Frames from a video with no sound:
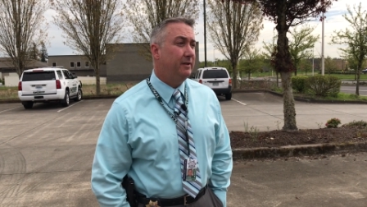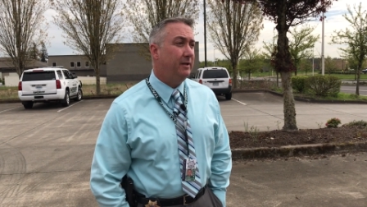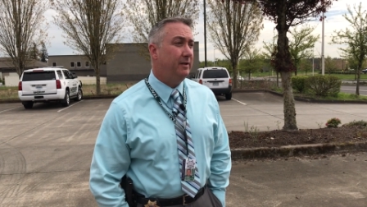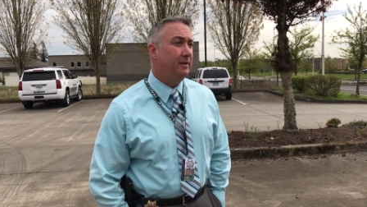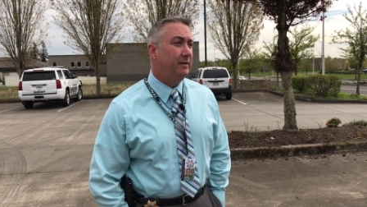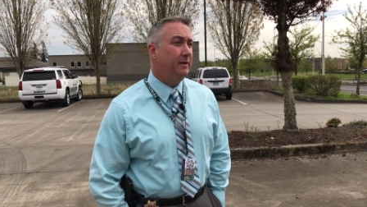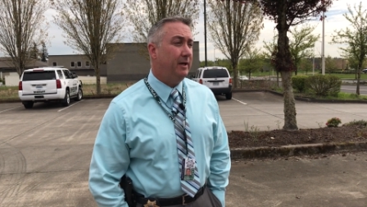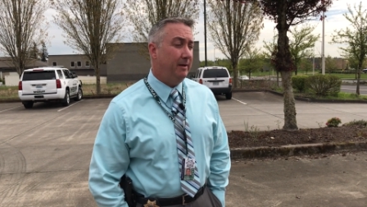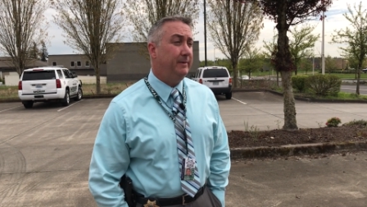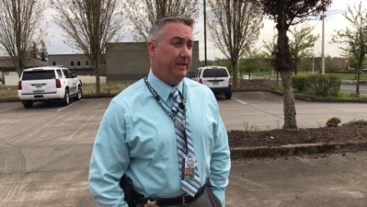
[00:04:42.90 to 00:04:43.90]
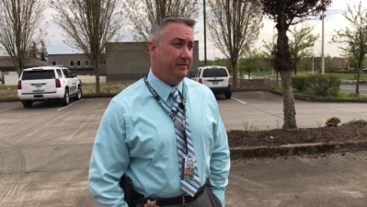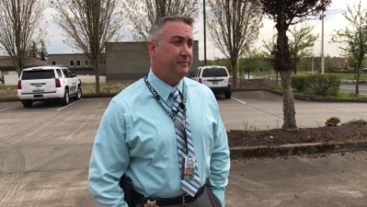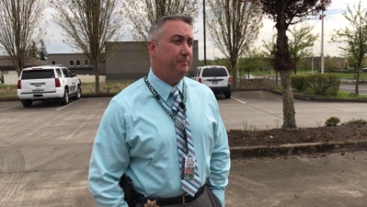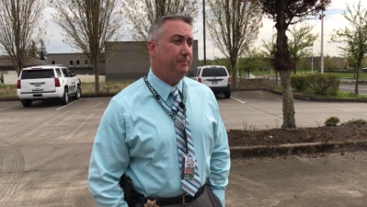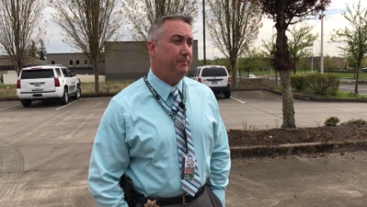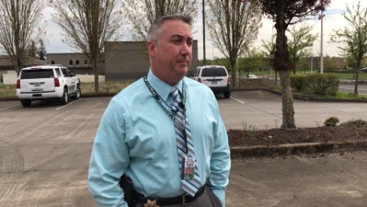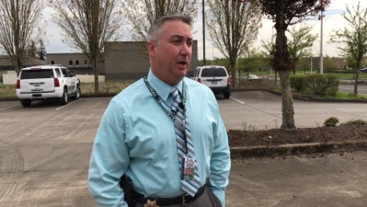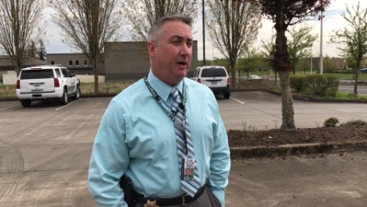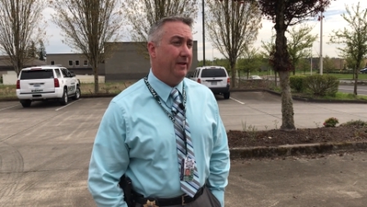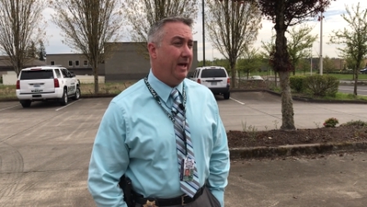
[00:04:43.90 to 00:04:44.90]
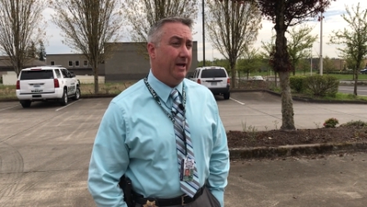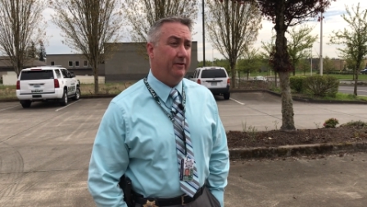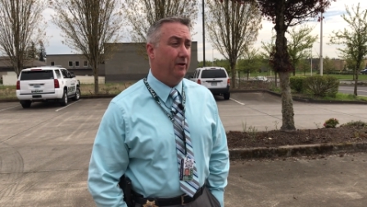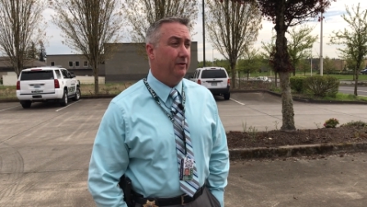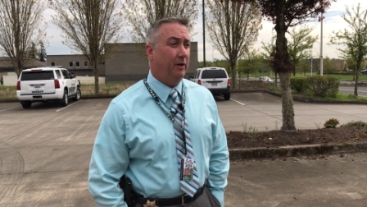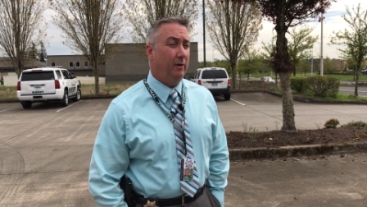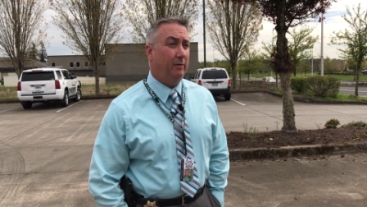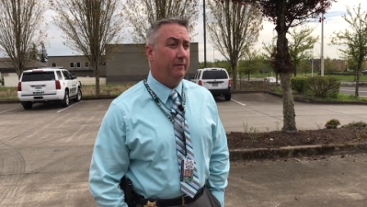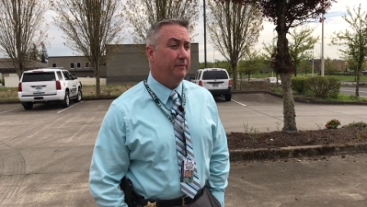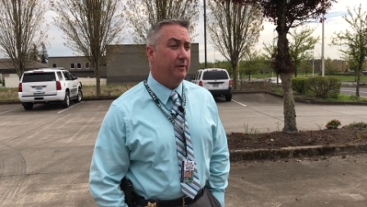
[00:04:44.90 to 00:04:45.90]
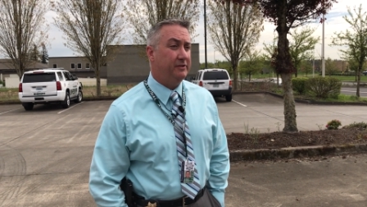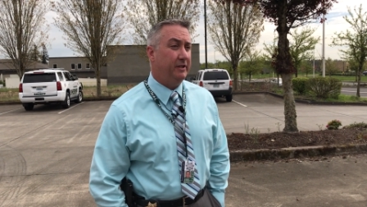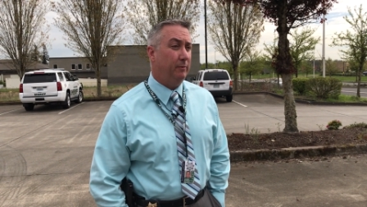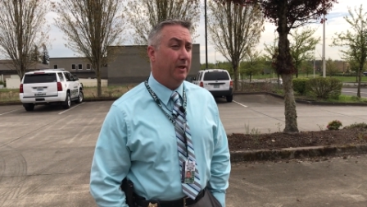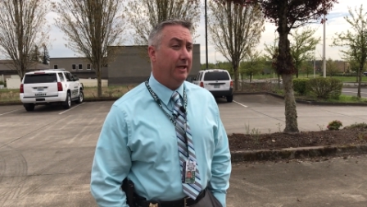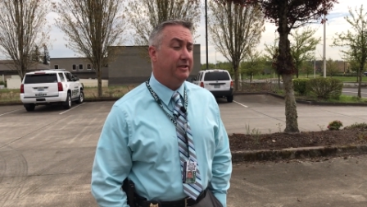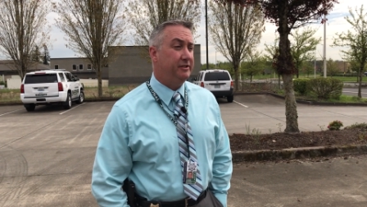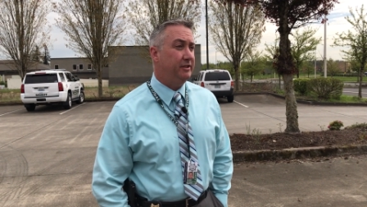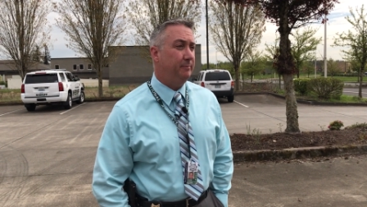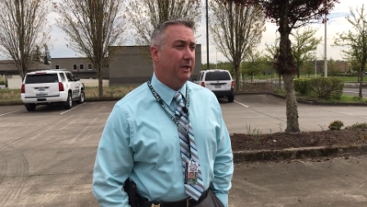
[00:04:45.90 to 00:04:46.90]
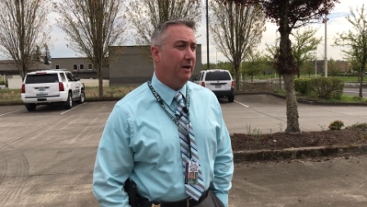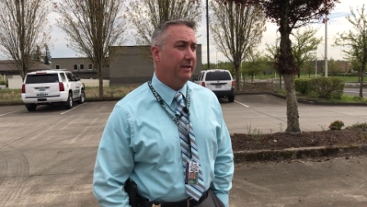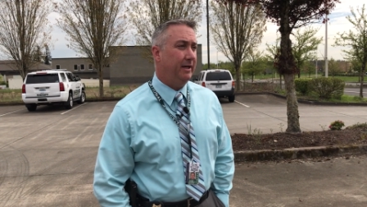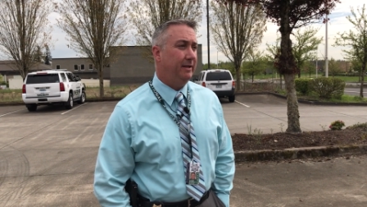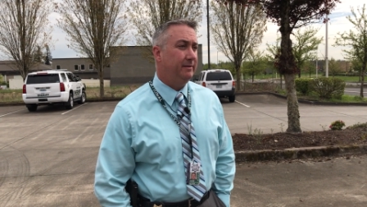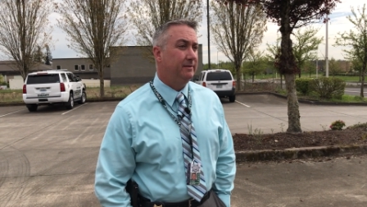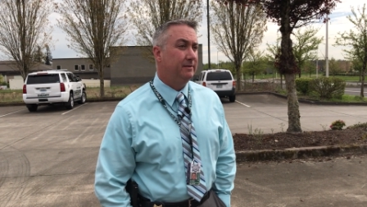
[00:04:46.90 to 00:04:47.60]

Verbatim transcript: All 4 of them? Yes. Beyond that, I don't know if there's any relationship beyond that.